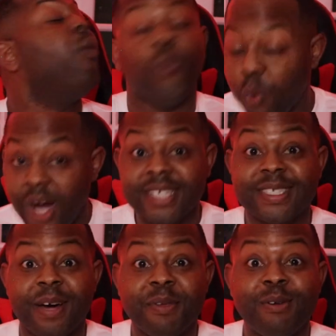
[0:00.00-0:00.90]
What's
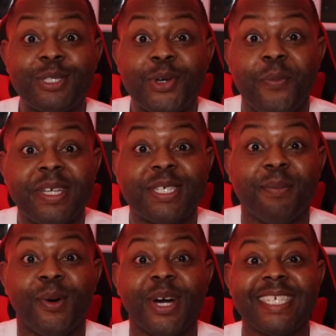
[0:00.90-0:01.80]
up YouTube, it's your
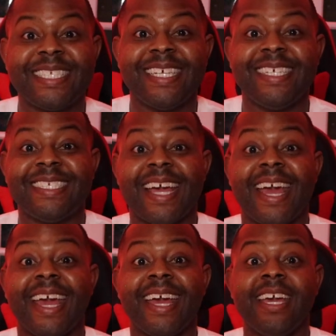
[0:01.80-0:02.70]
boy
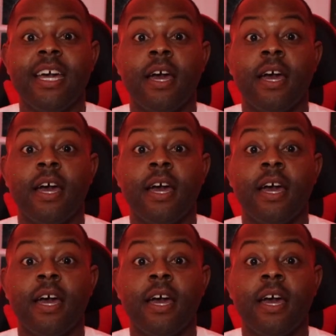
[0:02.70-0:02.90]
CJ.